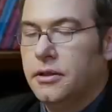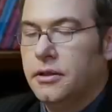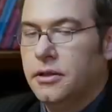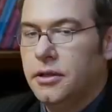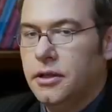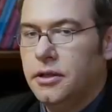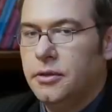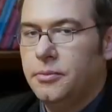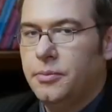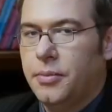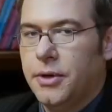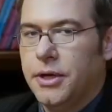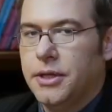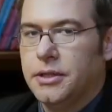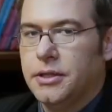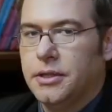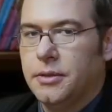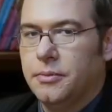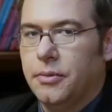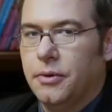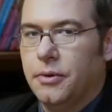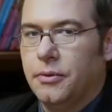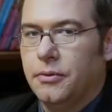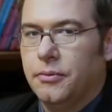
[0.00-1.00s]
Third
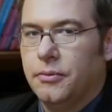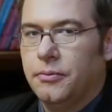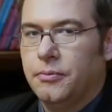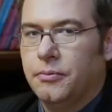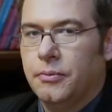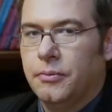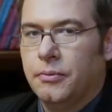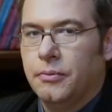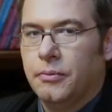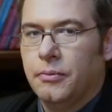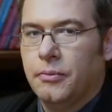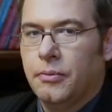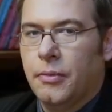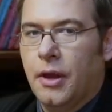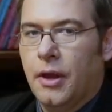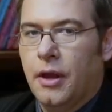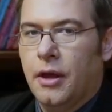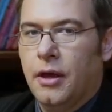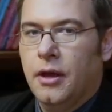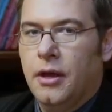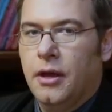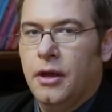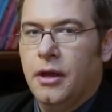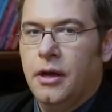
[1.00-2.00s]
principle,
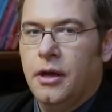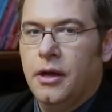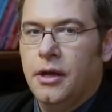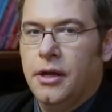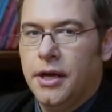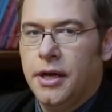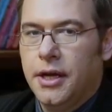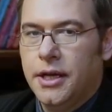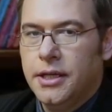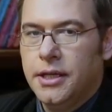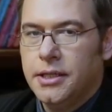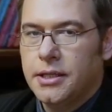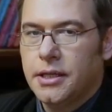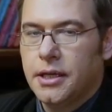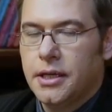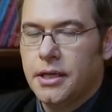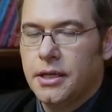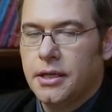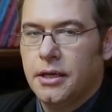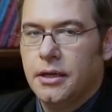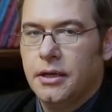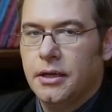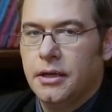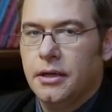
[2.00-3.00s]

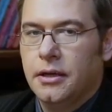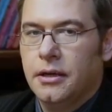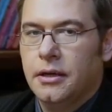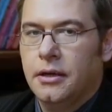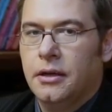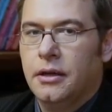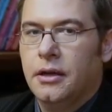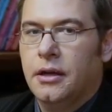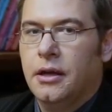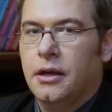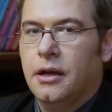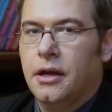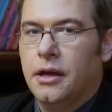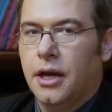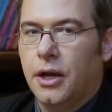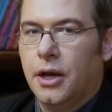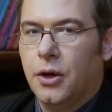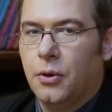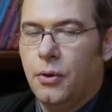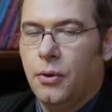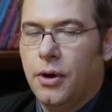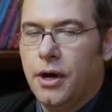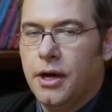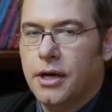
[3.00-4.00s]
risk
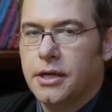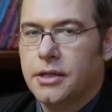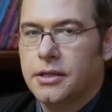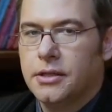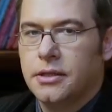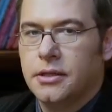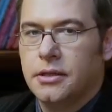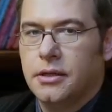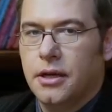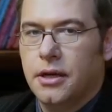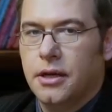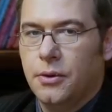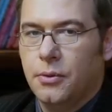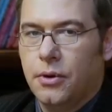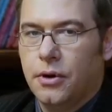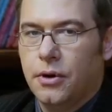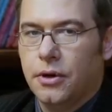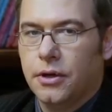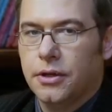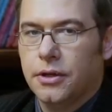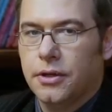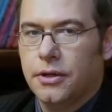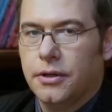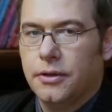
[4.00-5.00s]
requires
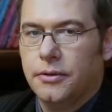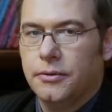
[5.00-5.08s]
reward.